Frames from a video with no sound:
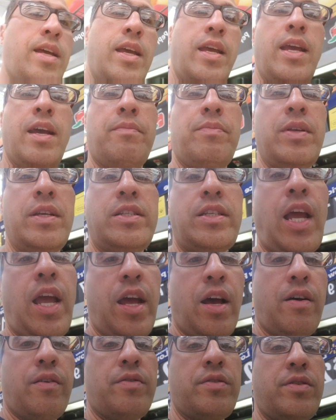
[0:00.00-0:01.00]
Empty
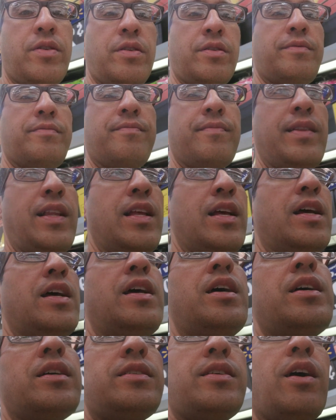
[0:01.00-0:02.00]

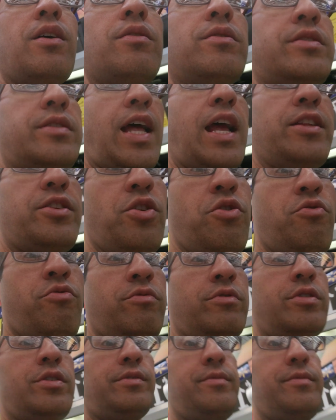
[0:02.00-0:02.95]
shells. So stay tuned.